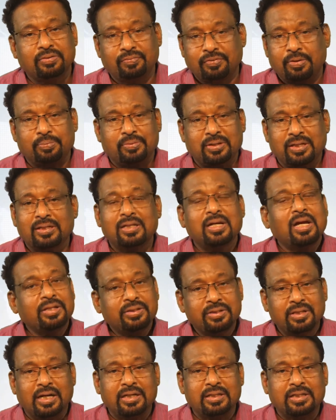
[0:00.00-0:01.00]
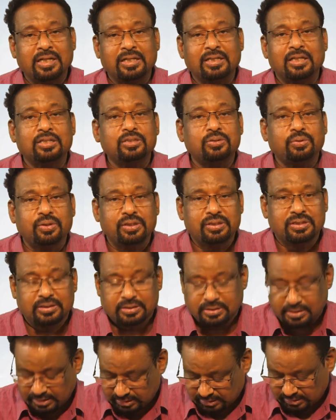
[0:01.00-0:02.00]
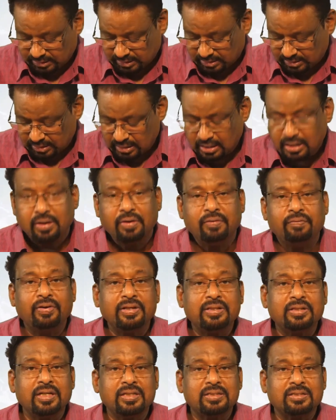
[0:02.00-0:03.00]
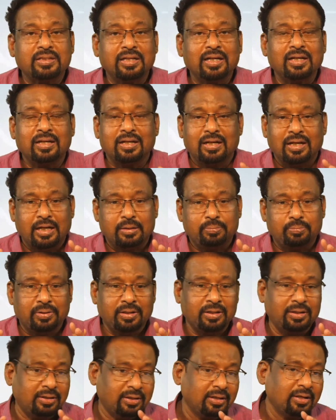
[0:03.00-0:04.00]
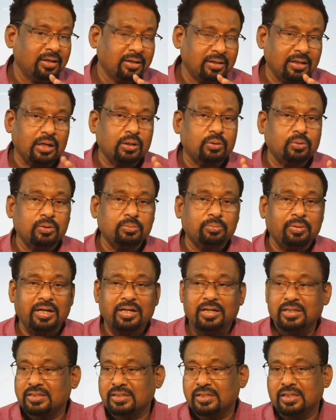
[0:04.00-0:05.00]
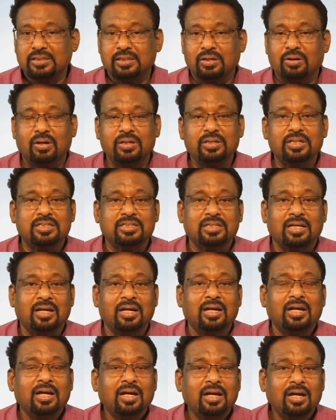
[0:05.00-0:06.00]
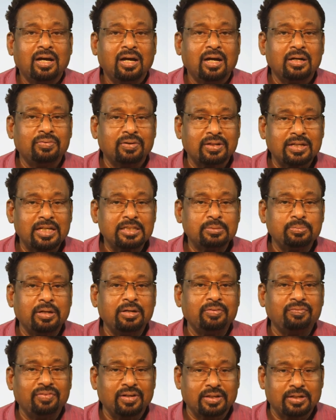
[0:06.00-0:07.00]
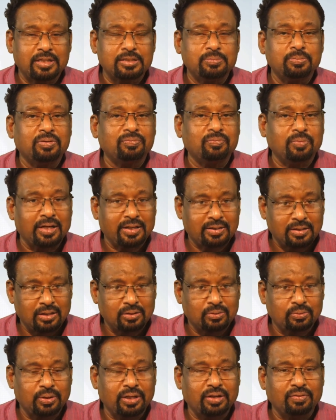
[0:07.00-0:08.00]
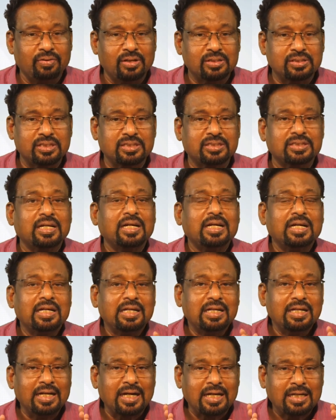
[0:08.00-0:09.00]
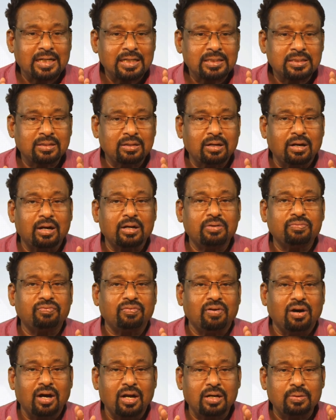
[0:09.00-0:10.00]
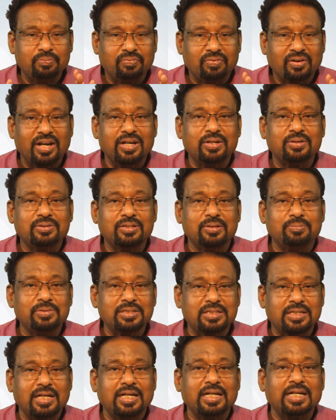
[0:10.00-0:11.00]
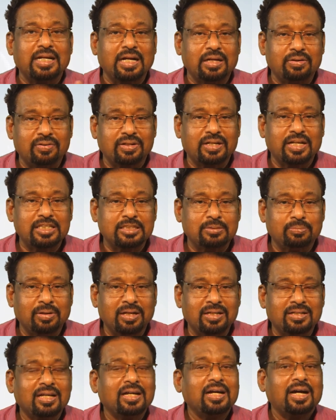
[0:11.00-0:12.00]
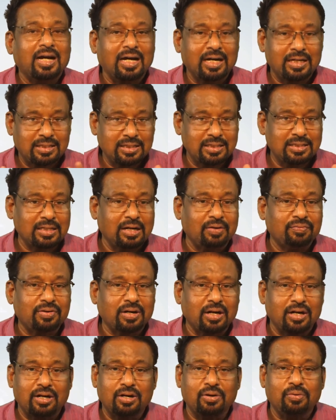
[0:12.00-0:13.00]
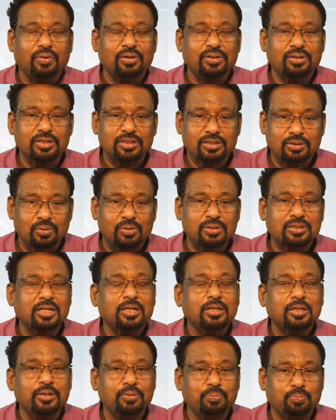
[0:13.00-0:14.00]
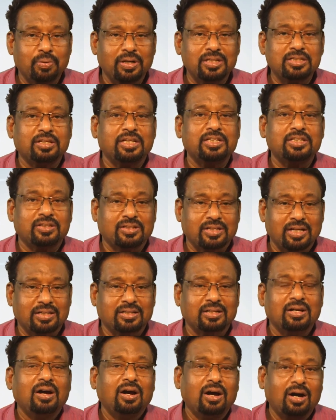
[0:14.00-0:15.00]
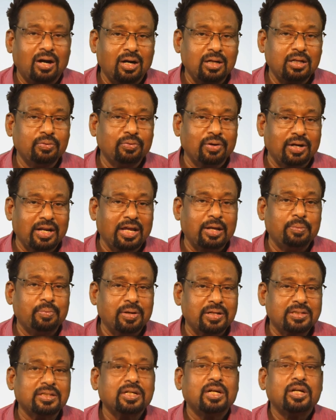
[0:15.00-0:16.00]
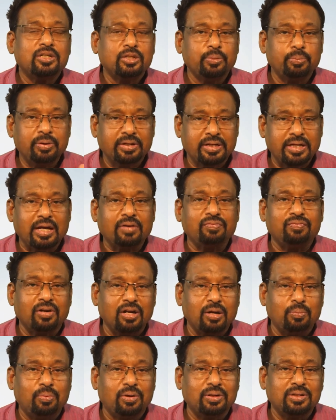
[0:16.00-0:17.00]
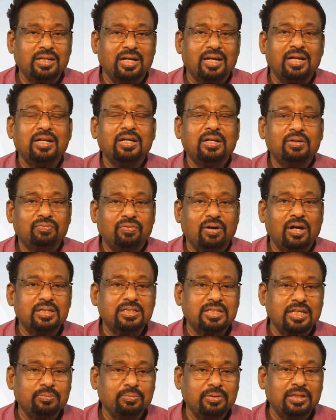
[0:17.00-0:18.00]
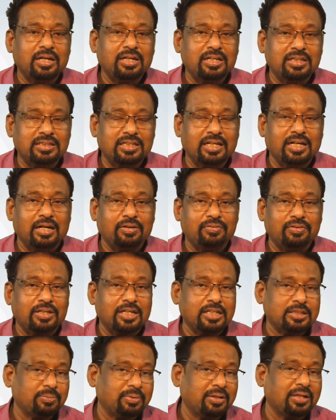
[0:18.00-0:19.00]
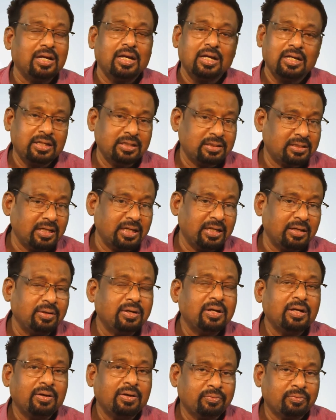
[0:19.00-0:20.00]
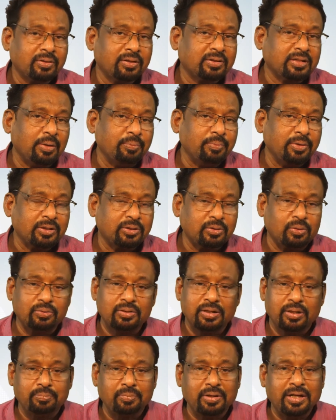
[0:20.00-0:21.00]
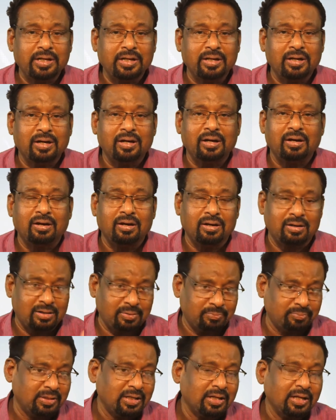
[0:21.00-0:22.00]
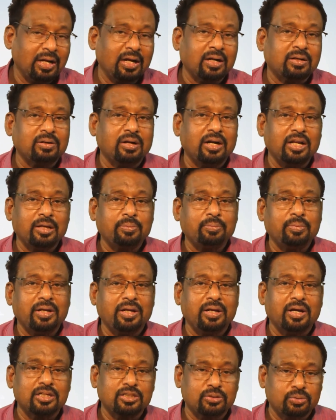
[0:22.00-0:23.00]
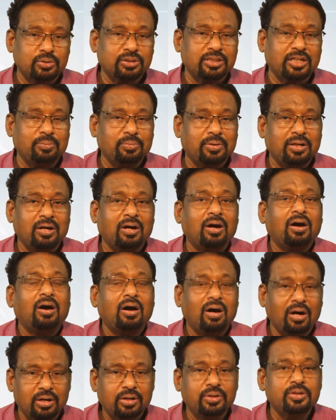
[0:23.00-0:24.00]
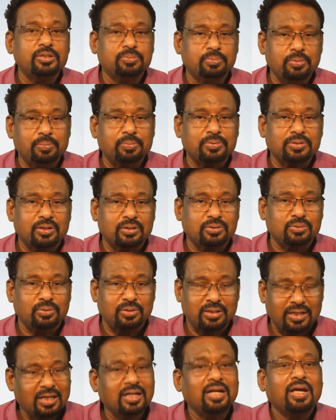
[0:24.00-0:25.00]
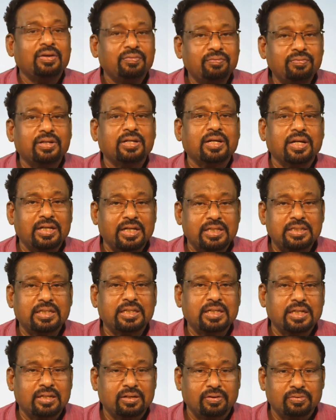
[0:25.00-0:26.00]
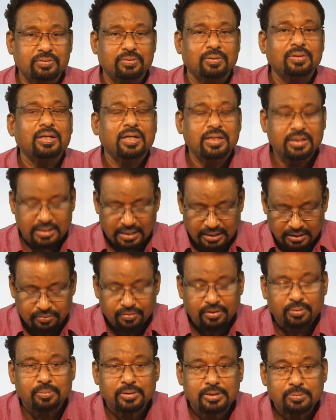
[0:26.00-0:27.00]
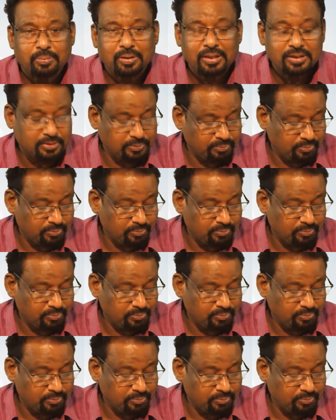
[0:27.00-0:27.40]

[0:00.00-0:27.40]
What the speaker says: something, then take the judicious decision. With this thing, let me conclude my discussion on this advertisement. In fact, as my concluding words is, let us not fall prey to the misleading advertisement. At least after undergoing this course, you please educate all your neighbors to be careful about the false and misleading advertisement, say coming through the media or electronic media or social media or newspapers, so that we can educate ourselves. Thank you very much, please.